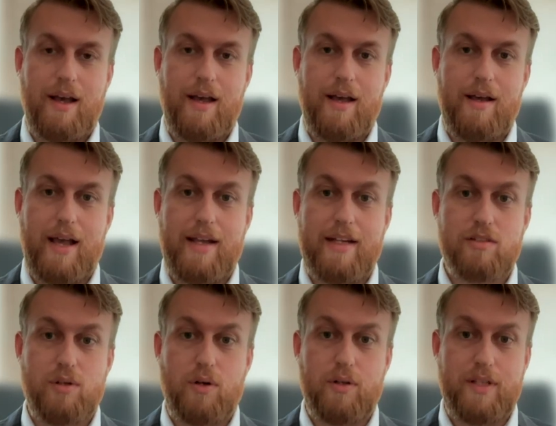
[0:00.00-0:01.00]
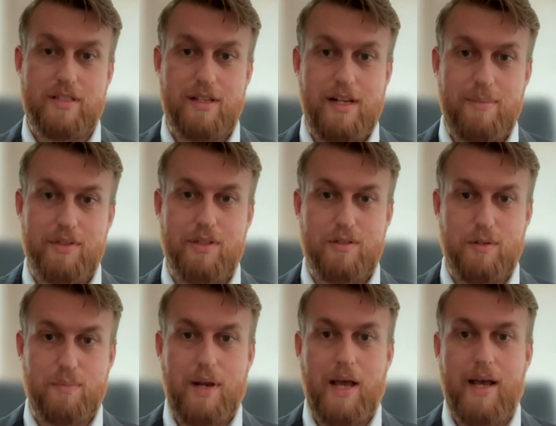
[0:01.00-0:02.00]
And as gold has a limited
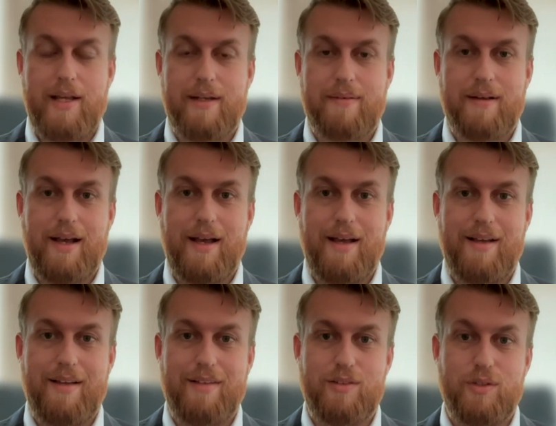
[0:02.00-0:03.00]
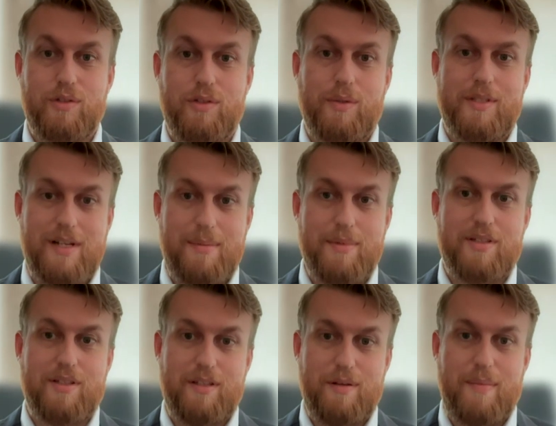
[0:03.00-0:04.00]
supply, due to its
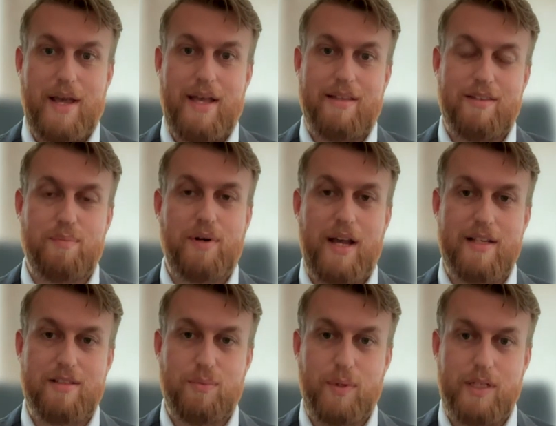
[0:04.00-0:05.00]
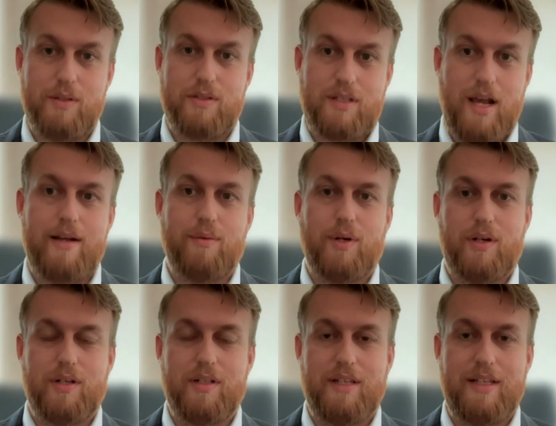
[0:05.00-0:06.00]
limited demand, the price will
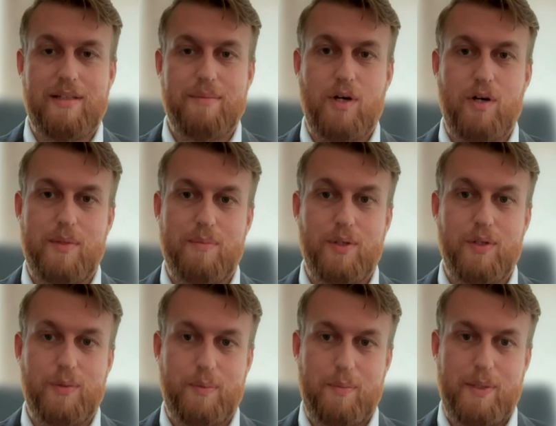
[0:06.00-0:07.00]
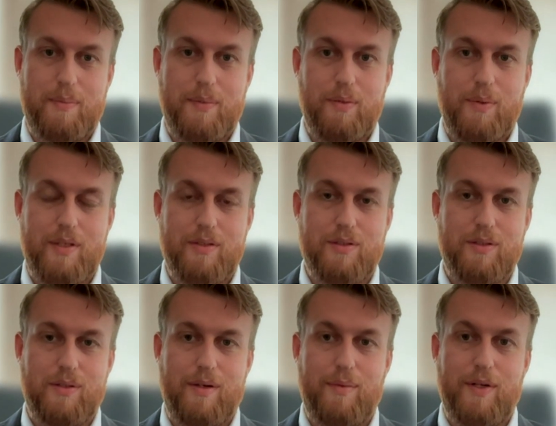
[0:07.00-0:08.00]
skyrocket at the moment multiple people want
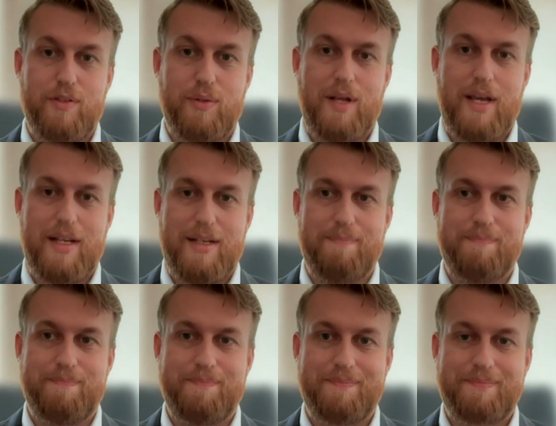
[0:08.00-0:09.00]
to get in.